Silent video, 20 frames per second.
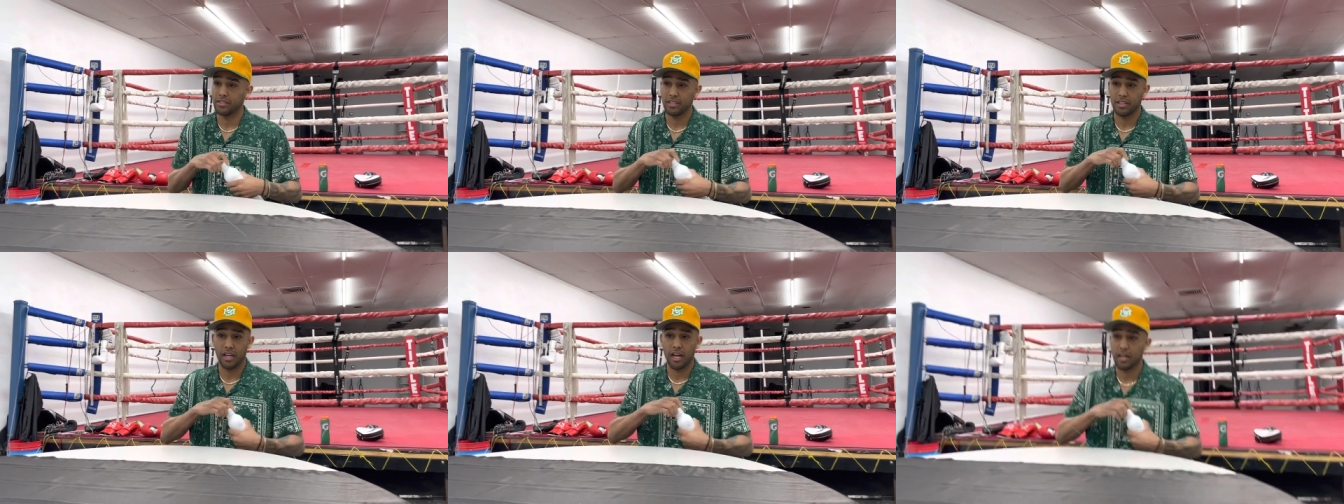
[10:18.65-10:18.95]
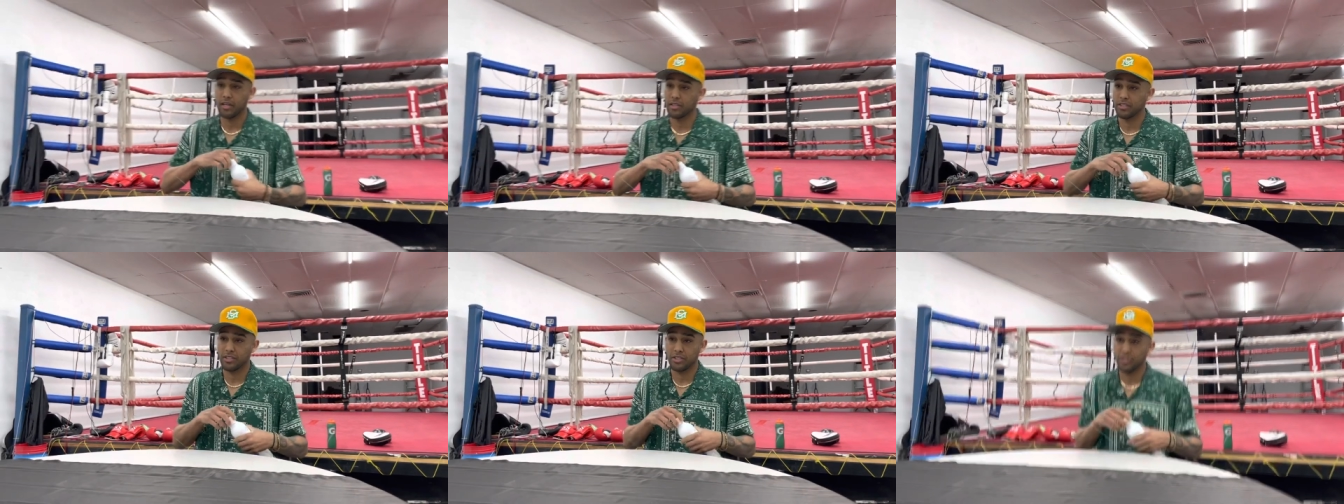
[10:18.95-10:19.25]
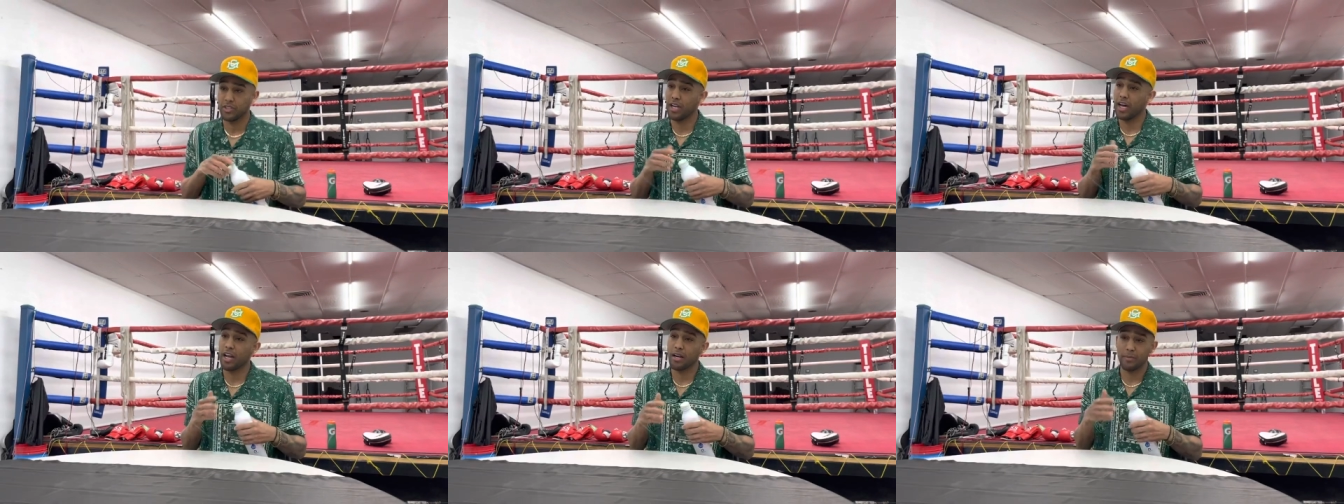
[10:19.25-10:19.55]
You
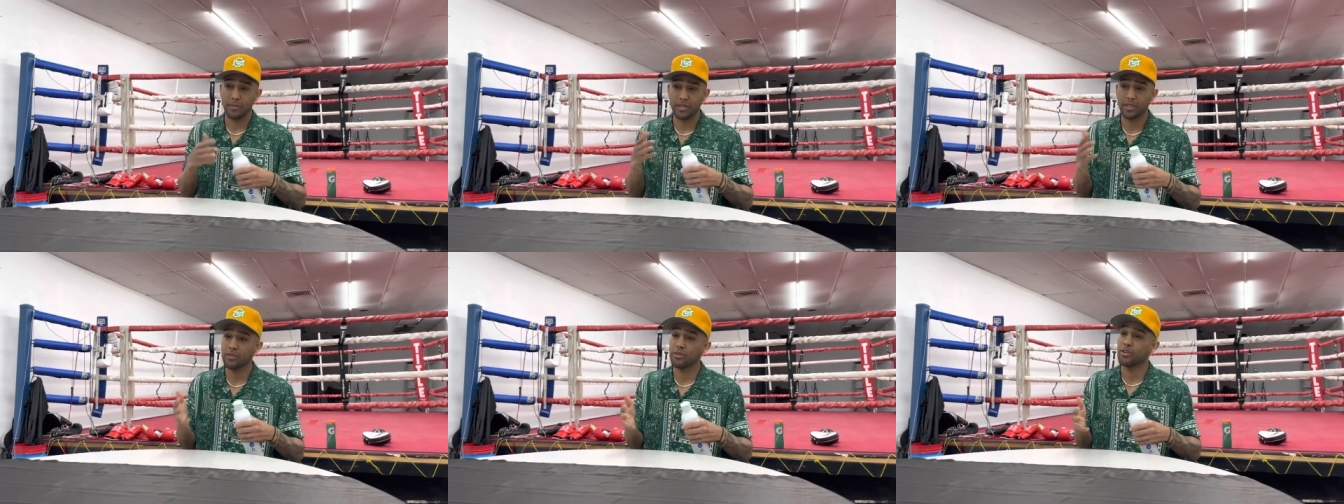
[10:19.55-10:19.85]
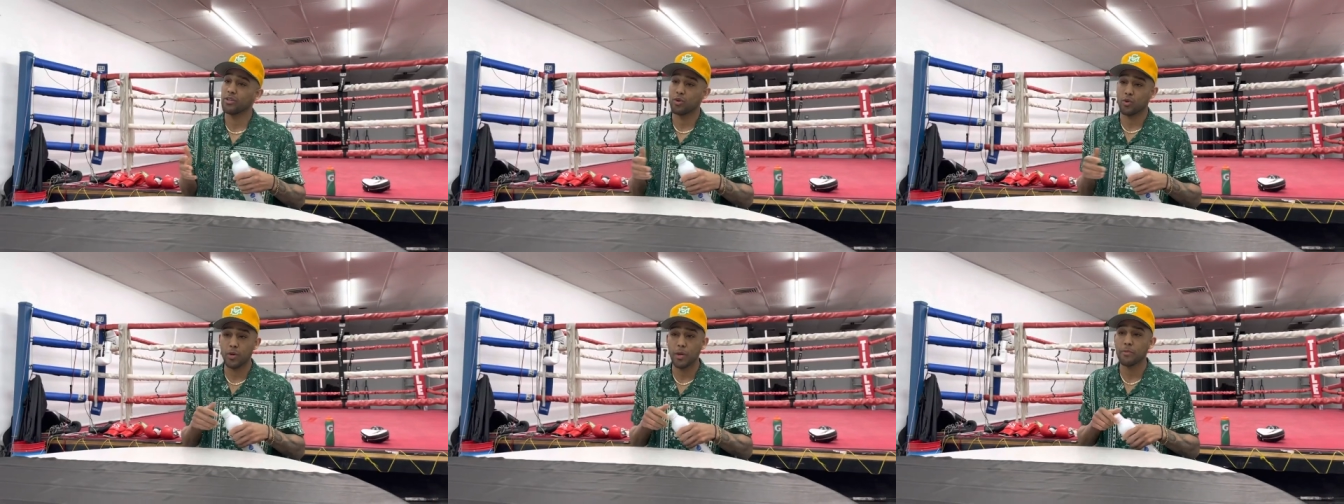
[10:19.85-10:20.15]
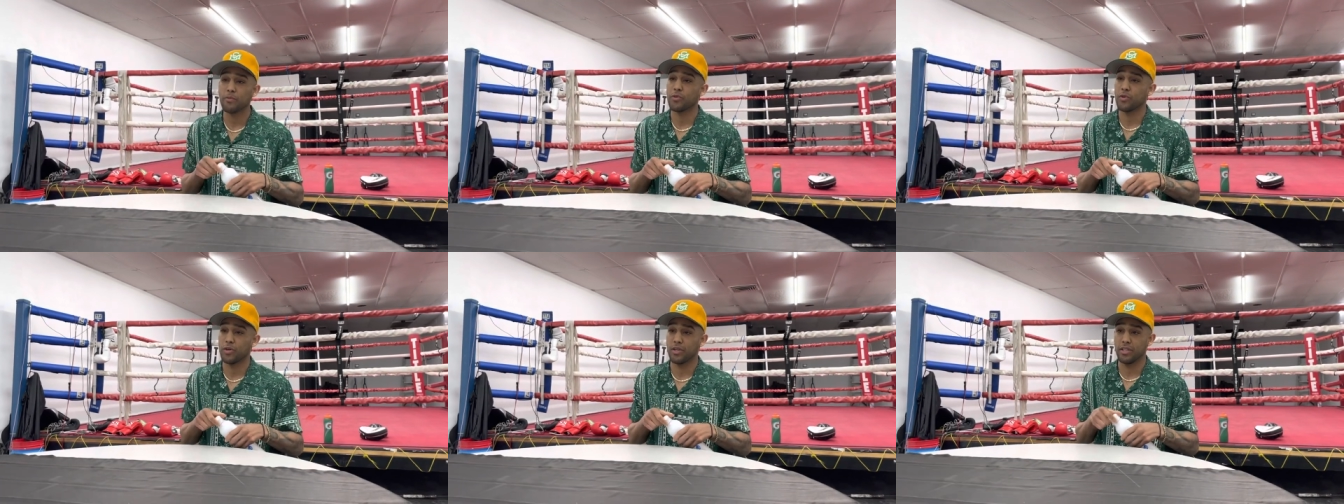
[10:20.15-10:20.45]
gotta be equipped
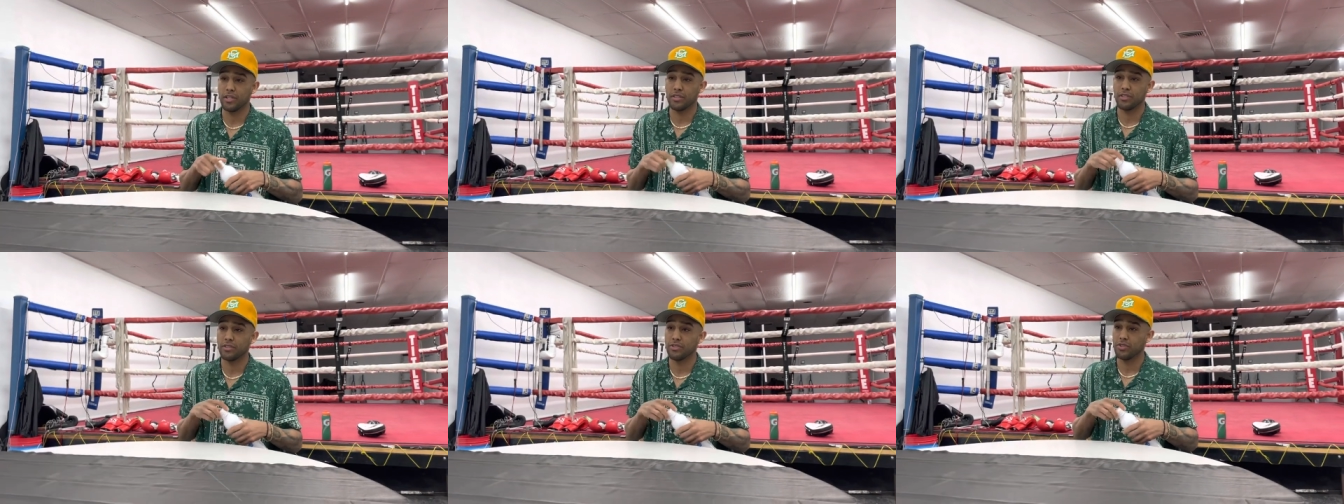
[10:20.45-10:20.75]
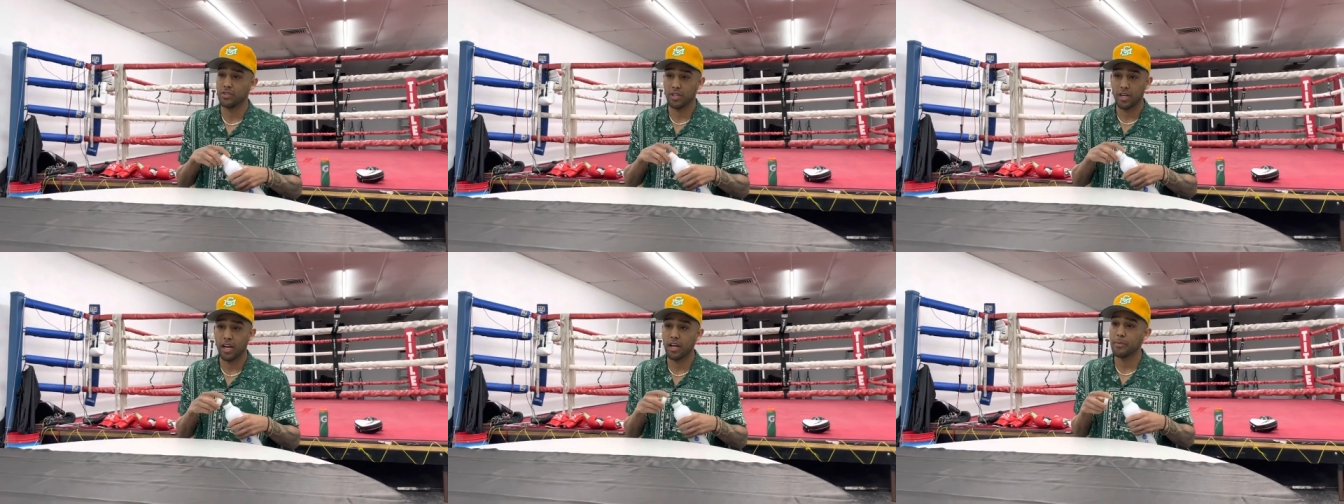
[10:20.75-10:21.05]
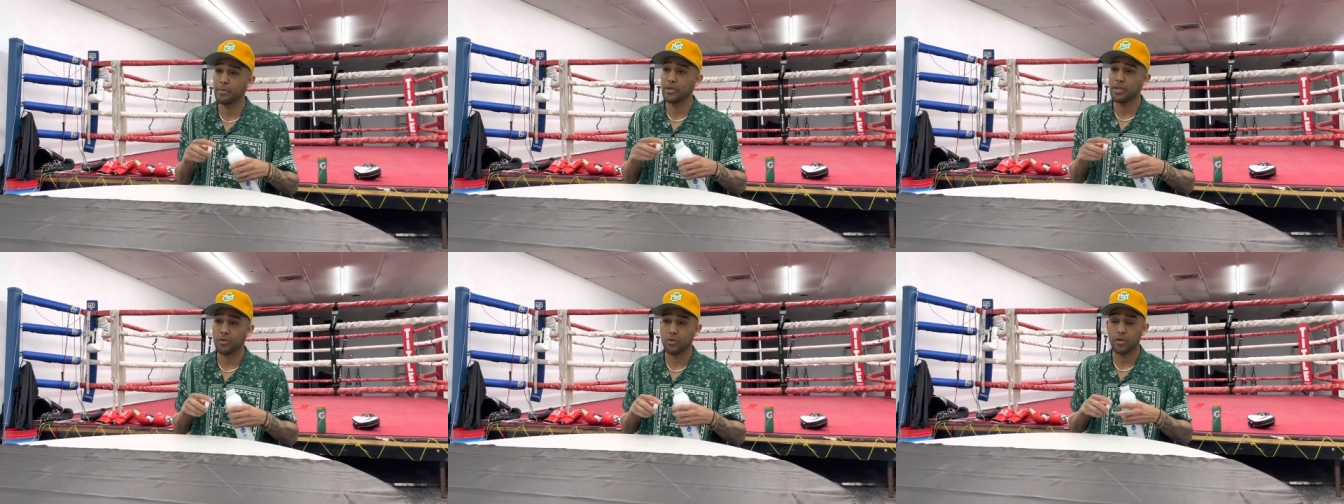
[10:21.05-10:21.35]
for it. Life, you gotta
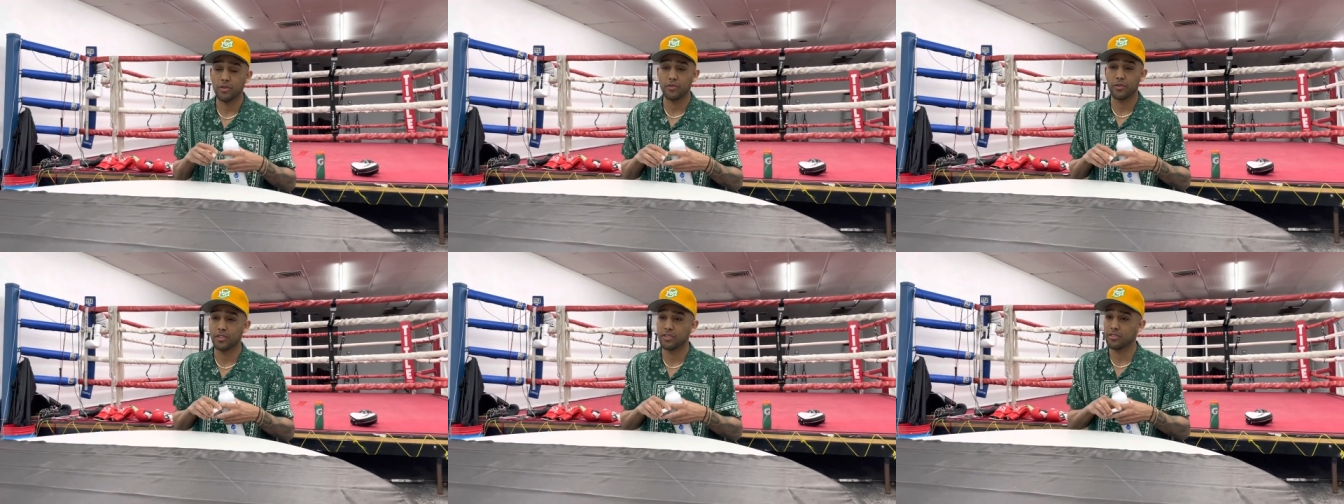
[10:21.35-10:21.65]
be equipped for it.